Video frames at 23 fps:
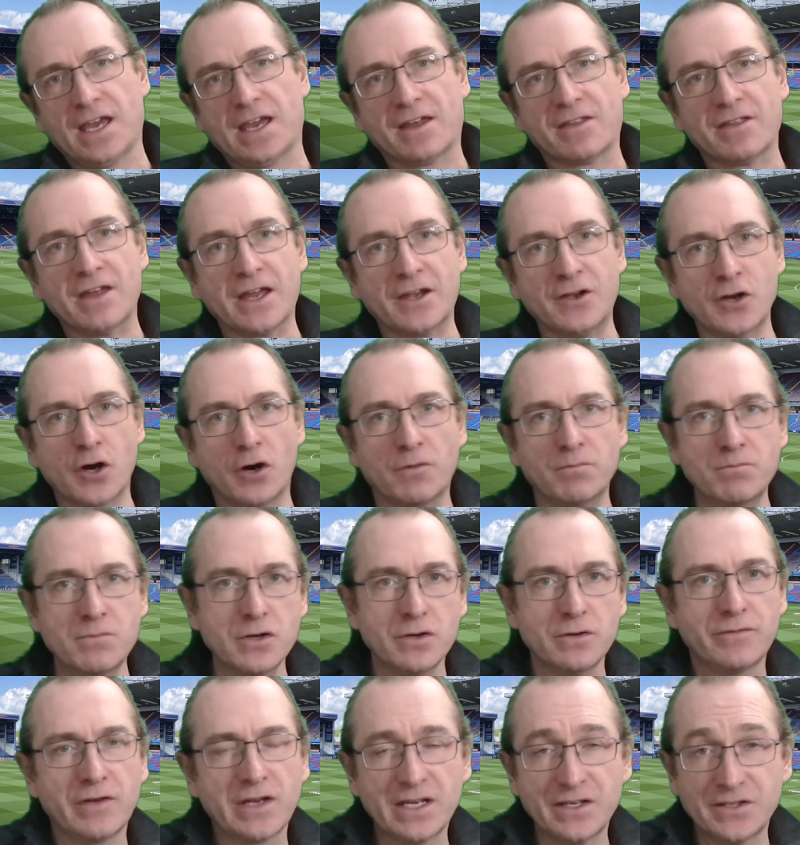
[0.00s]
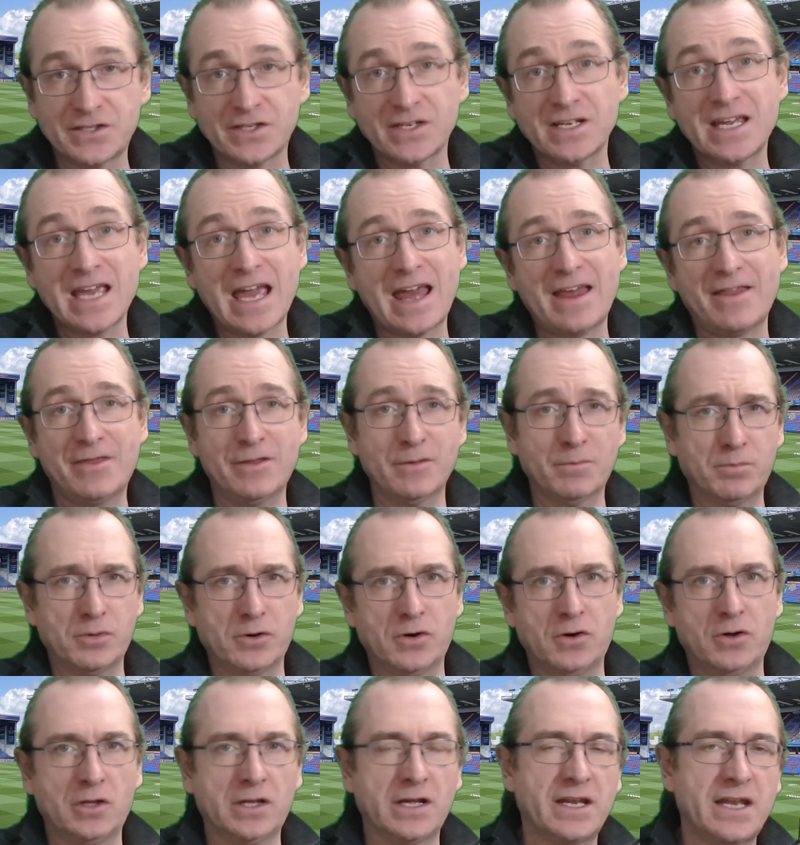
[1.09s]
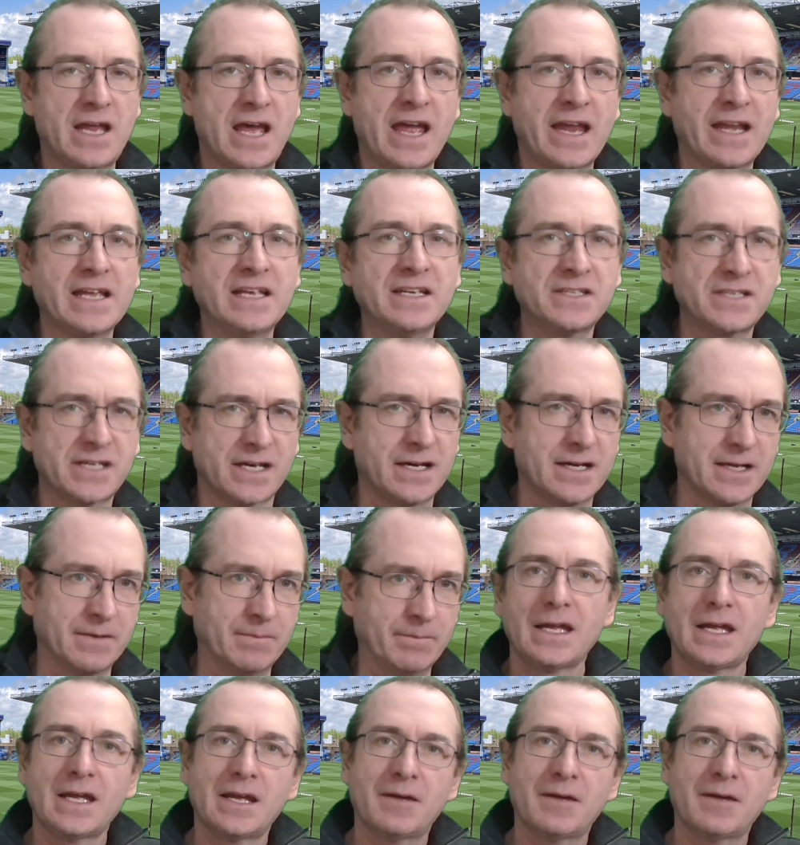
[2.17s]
They're not moving to get the ball at any time.